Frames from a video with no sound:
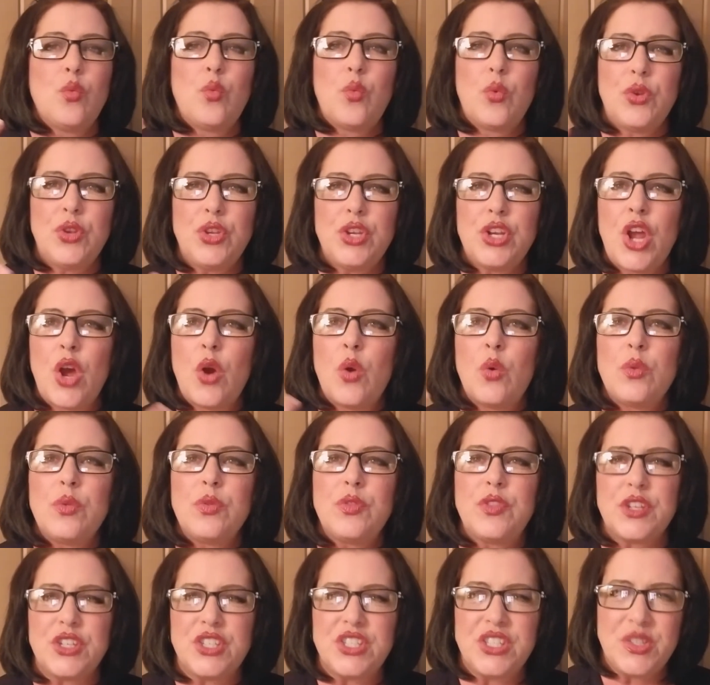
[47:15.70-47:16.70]
You know,
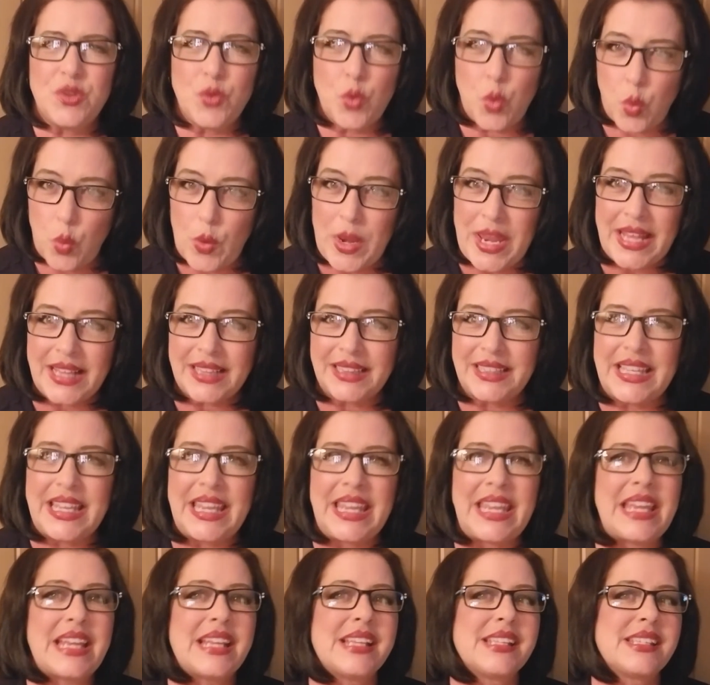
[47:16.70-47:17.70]
the
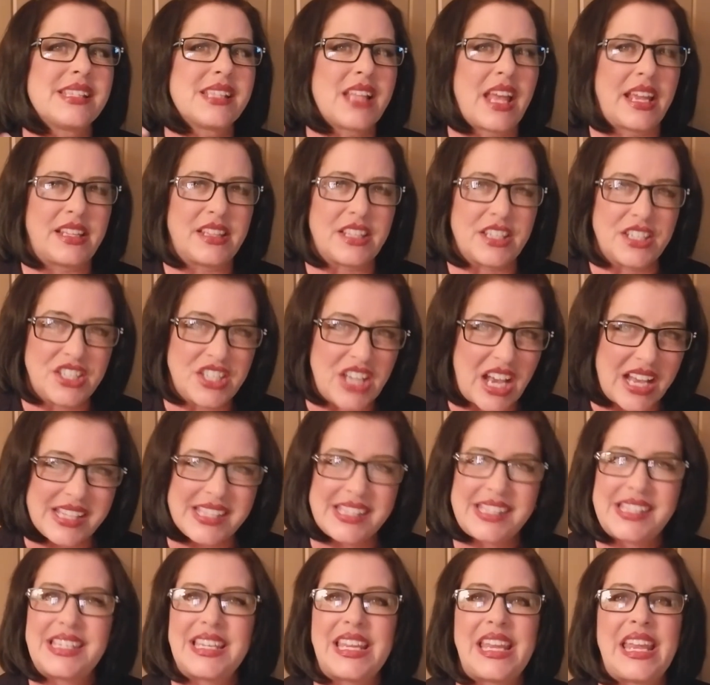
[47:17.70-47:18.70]
weekly is like the
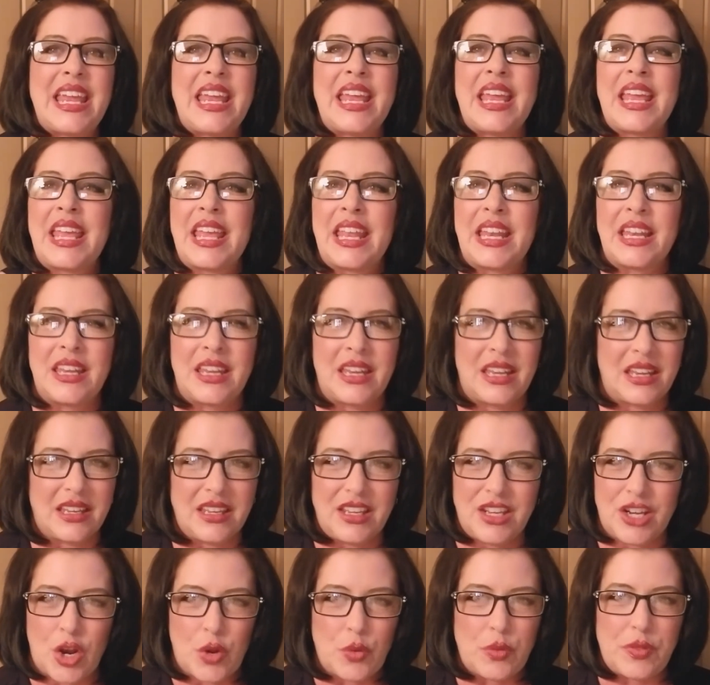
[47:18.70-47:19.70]
dusting and,
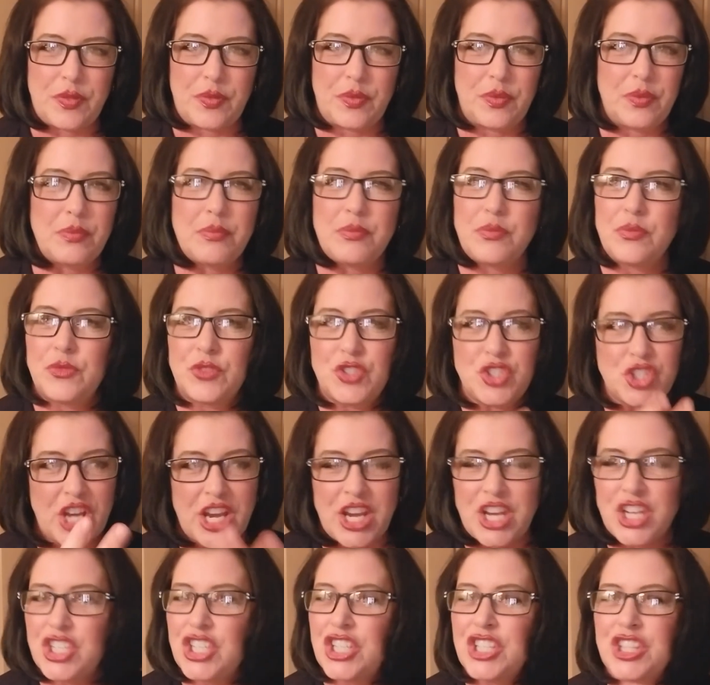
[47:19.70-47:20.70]
you know,
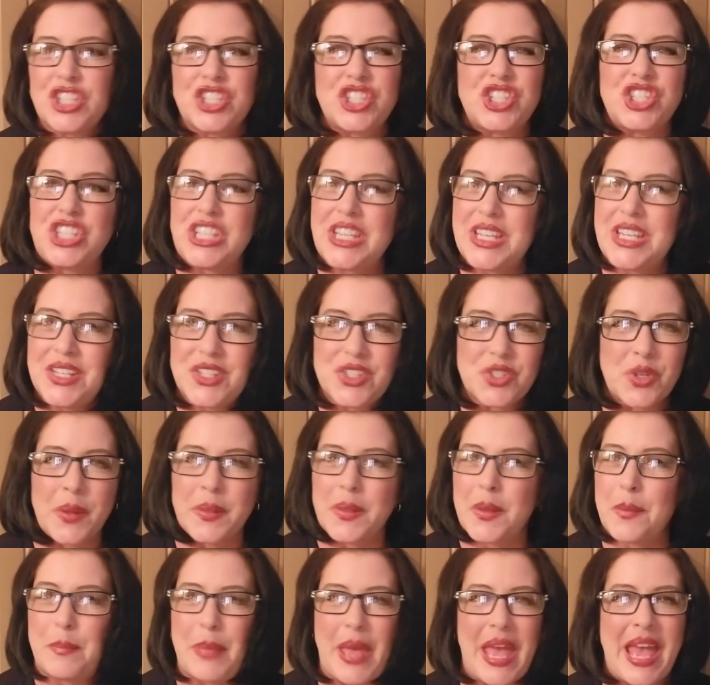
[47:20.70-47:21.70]
changing the sheets on
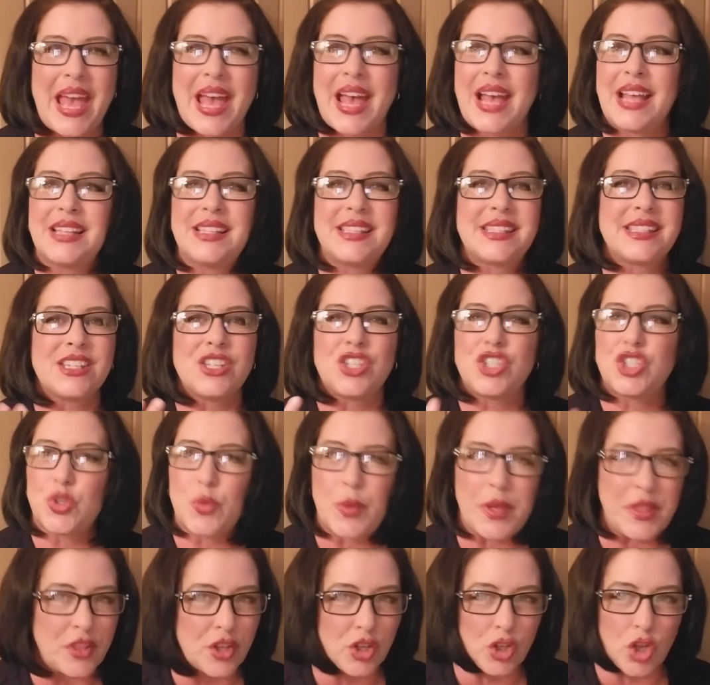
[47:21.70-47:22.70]
the beds and
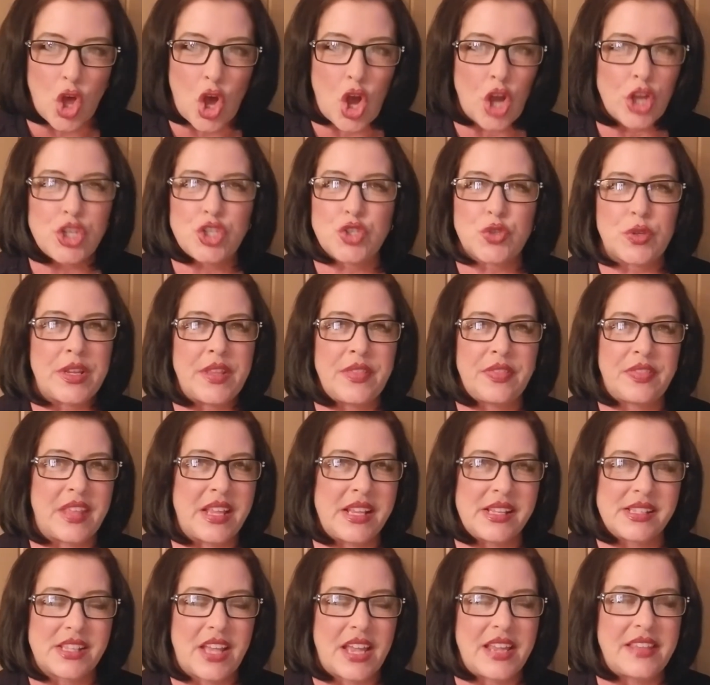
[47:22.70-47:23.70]
doing the laundry and
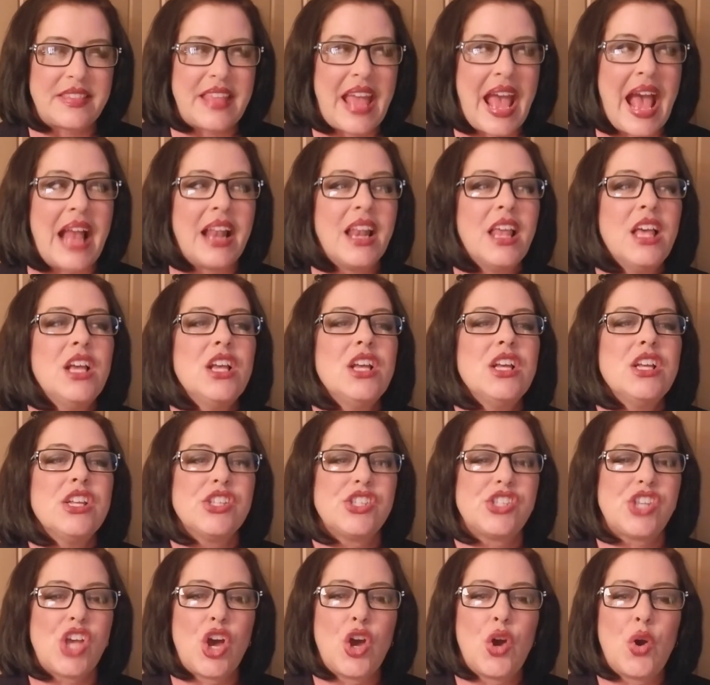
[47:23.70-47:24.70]
things like that.
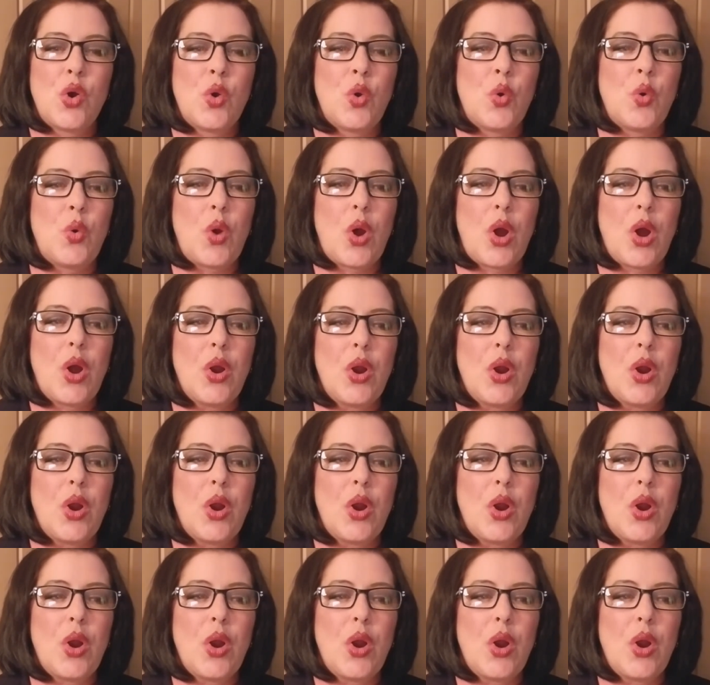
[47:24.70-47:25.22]
So,